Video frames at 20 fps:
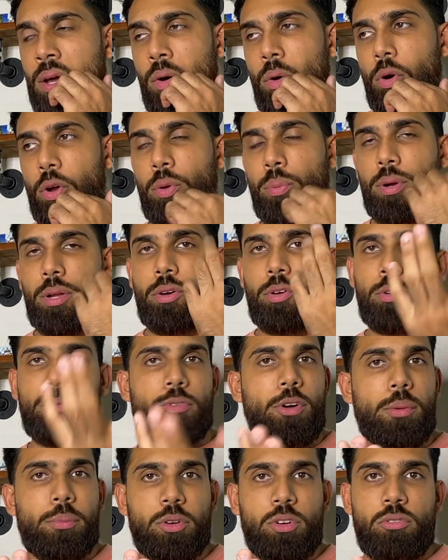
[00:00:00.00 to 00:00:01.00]
or you want to go to
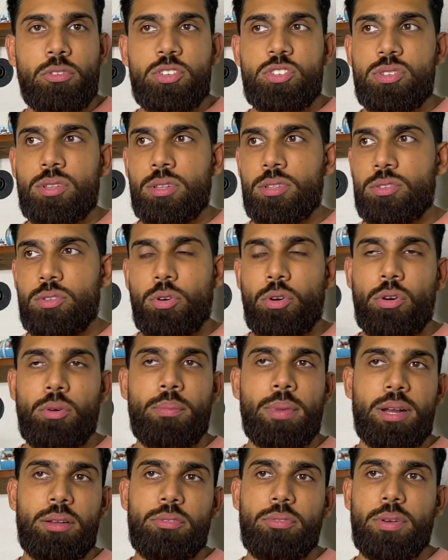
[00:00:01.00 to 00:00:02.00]
pharmacovigilance or
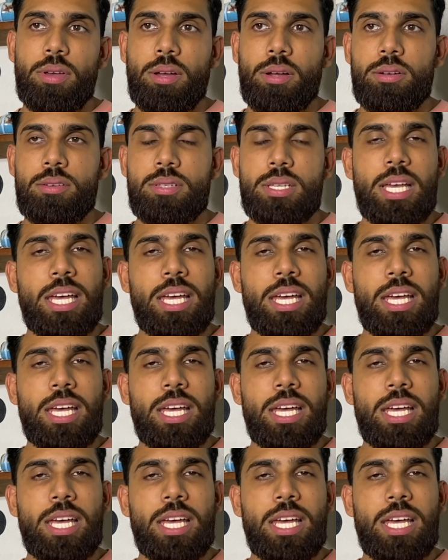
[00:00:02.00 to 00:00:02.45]
med affairs,